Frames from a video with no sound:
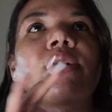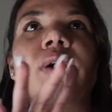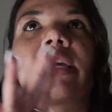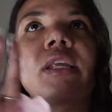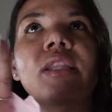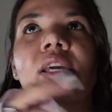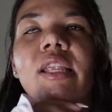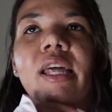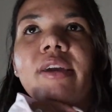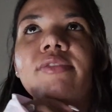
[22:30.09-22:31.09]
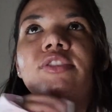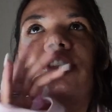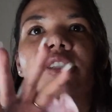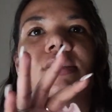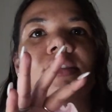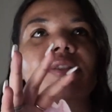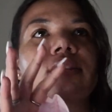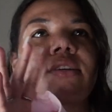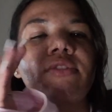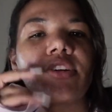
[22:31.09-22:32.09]
Or anything in life, just
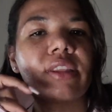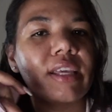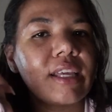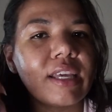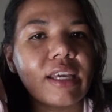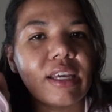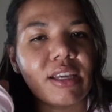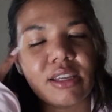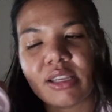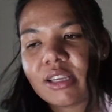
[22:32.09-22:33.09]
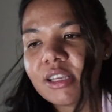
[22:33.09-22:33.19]
if you're thinking it,